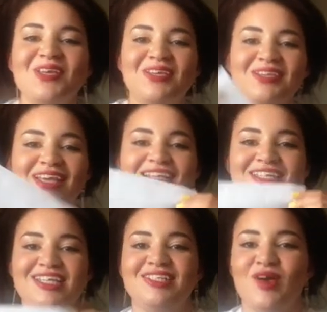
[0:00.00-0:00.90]
You then
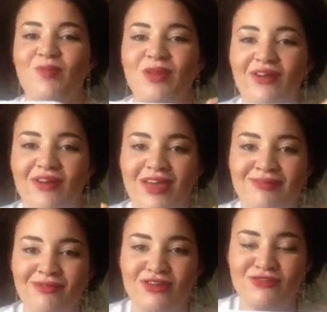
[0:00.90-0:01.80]
need to apply
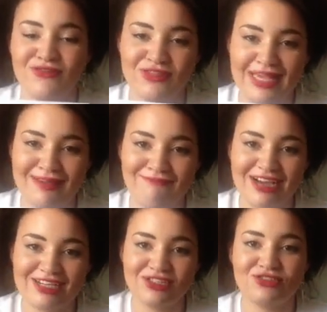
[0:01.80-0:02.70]
one of the
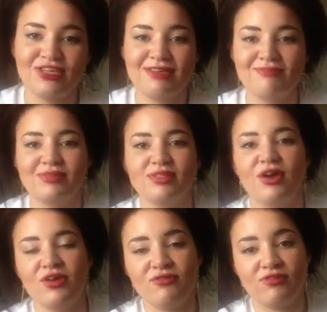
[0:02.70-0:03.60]
wax strips
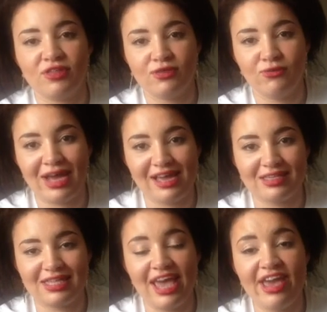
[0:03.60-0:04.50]
over the
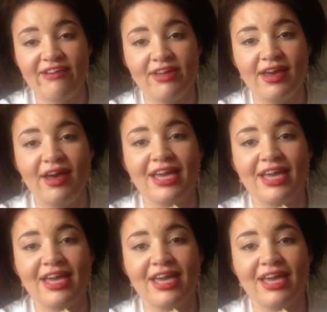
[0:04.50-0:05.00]
waxed area.